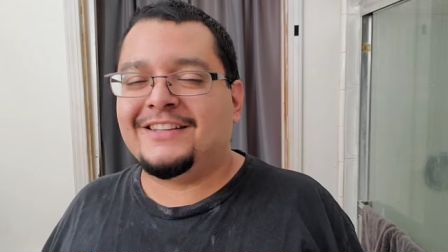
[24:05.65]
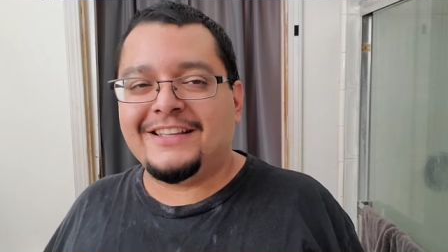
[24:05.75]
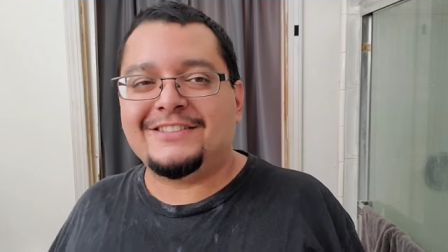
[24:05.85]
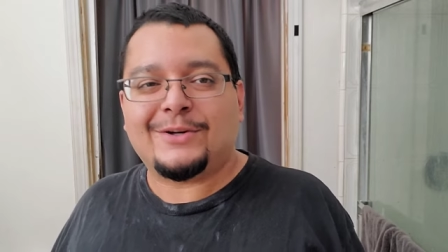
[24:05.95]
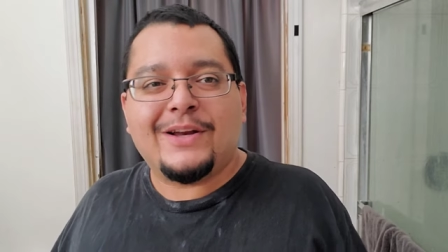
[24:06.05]

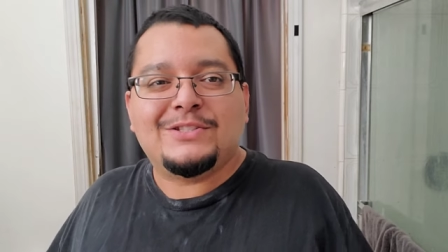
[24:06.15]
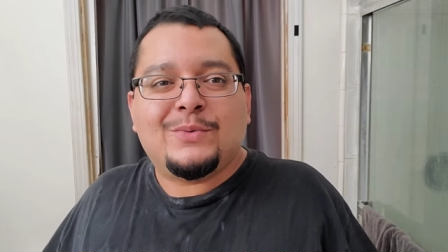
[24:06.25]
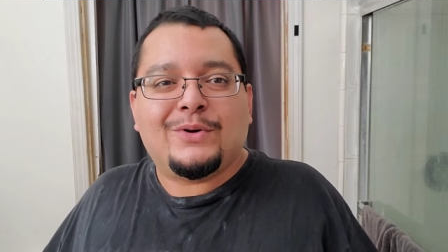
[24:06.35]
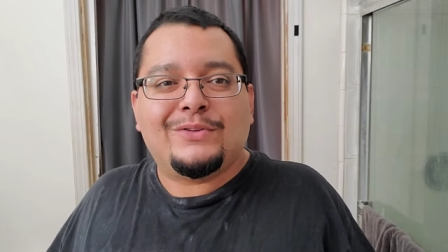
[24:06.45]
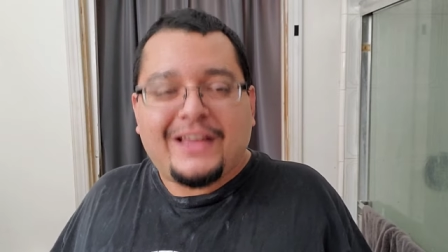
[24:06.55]
It's a crazy
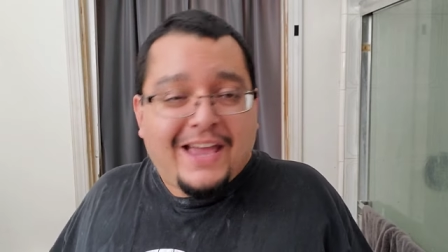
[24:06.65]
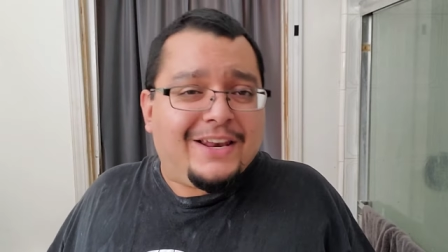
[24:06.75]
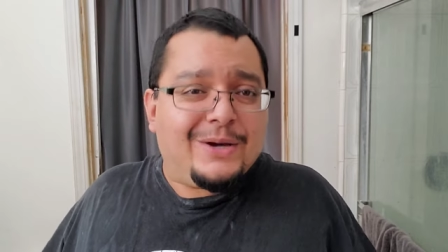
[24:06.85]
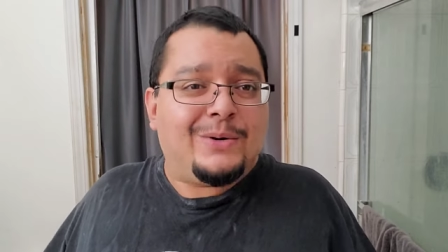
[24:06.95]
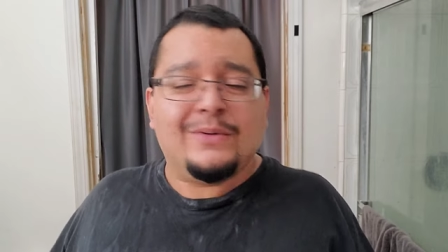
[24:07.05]
world, I
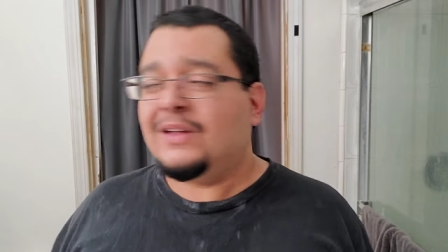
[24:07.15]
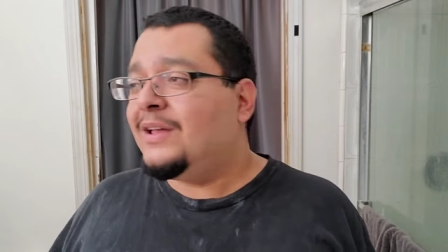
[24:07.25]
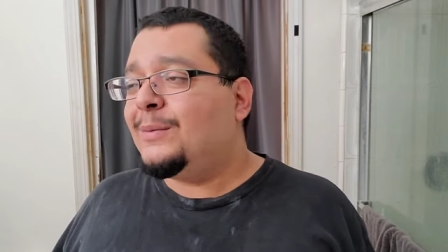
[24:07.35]
know,